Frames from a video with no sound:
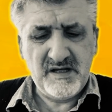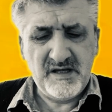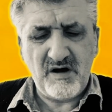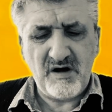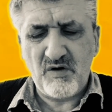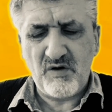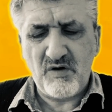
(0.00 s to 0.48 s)

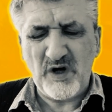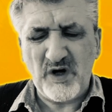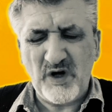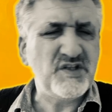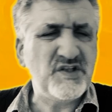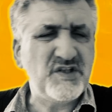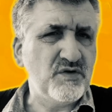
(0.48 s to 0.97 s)
or what
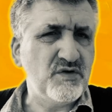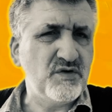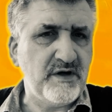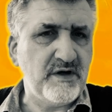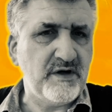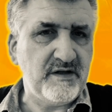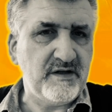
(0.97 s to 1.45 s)
to do
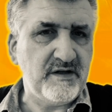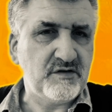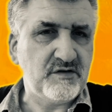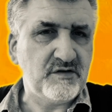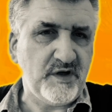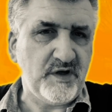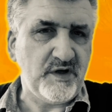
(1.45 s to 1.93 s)
in
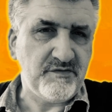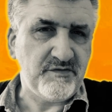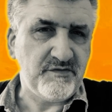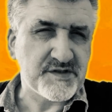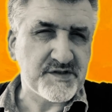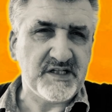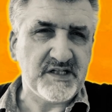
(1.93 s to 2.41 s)
21st
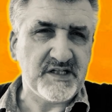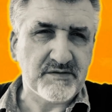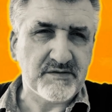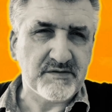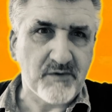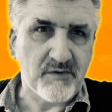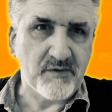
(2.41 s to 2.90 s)
century
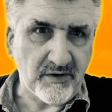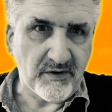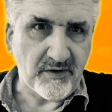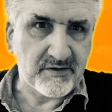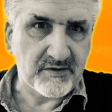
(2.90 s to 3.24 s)
work.